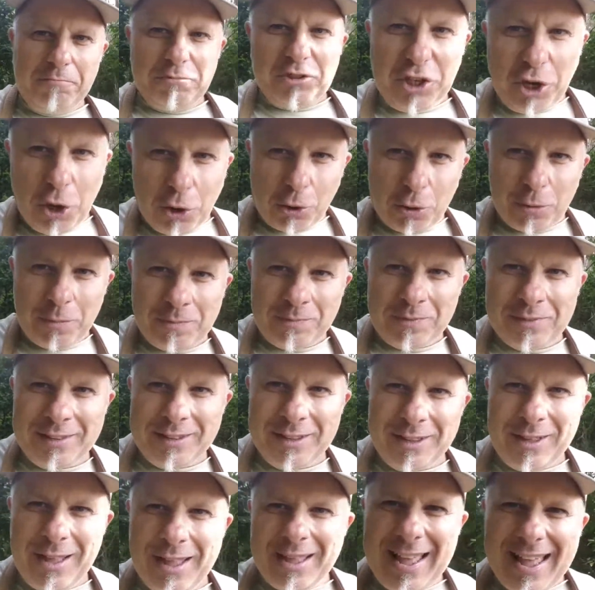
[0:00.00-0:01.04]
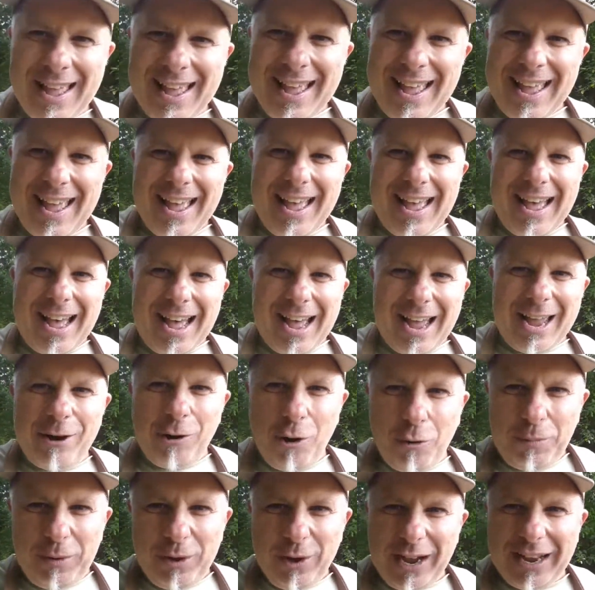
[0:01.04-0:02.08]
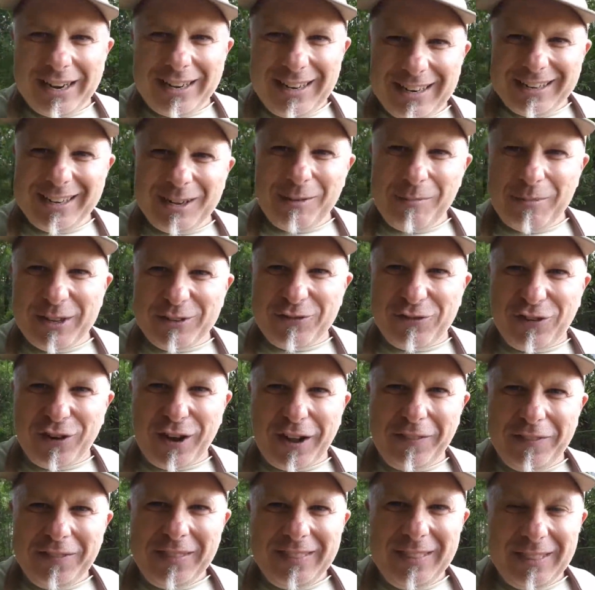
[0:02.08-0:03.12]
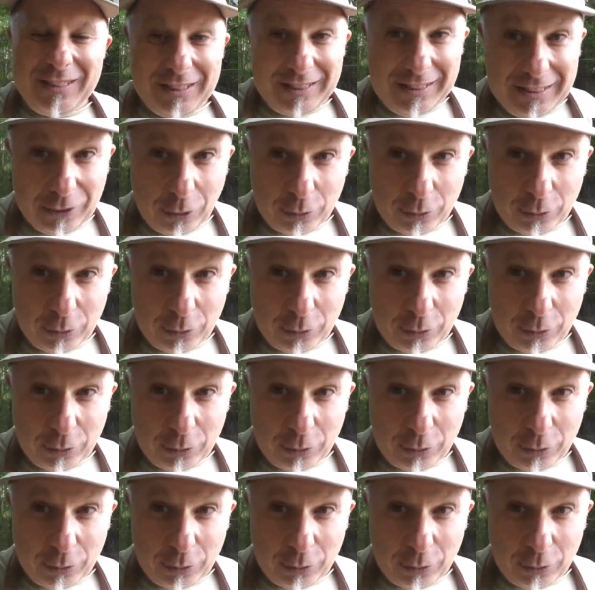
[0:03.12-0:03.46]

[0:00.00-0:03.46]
So I hope you had a little bit fun.